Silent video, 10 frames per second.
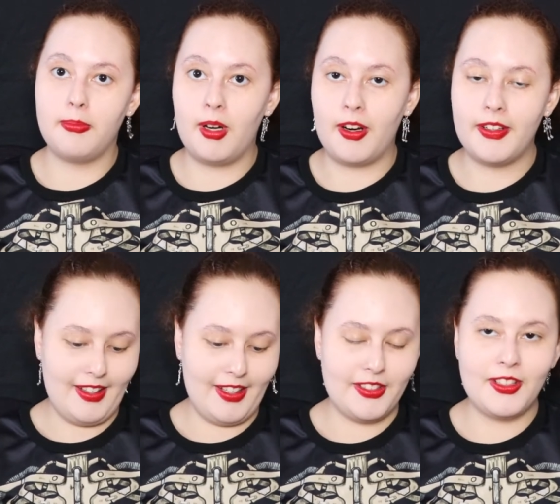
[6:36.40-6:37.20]
part,
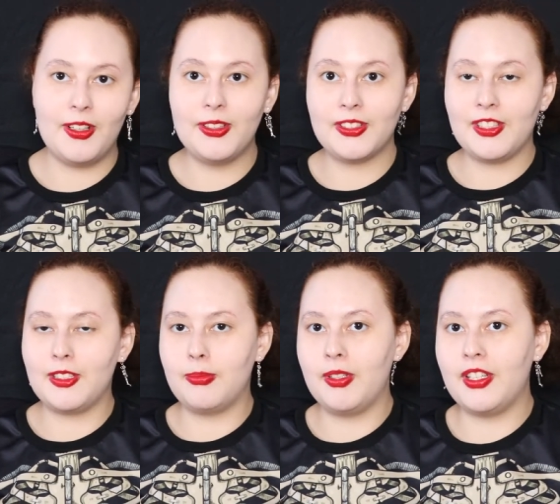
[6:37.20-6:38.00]
and she goes to
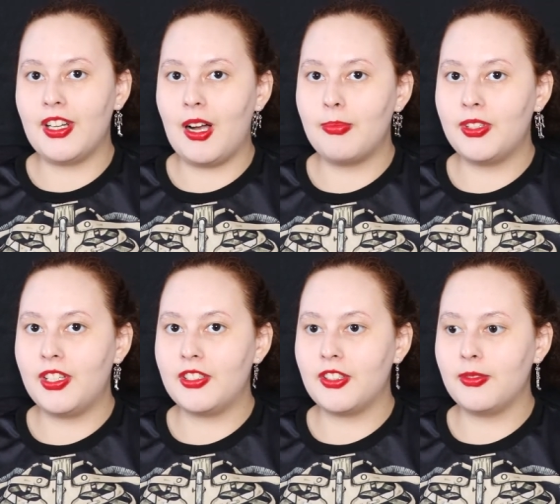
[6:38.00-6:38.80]
this beauty
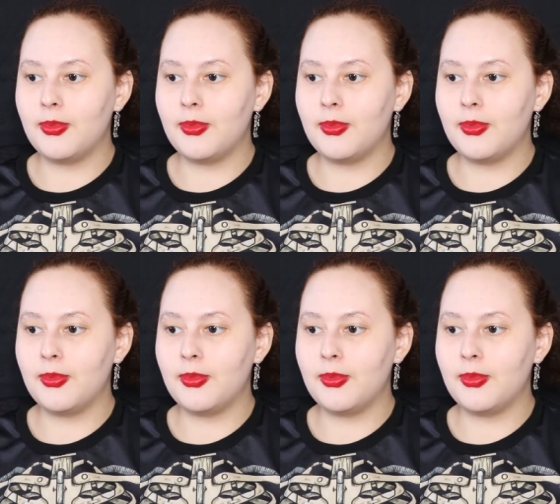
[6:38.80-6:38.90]
competition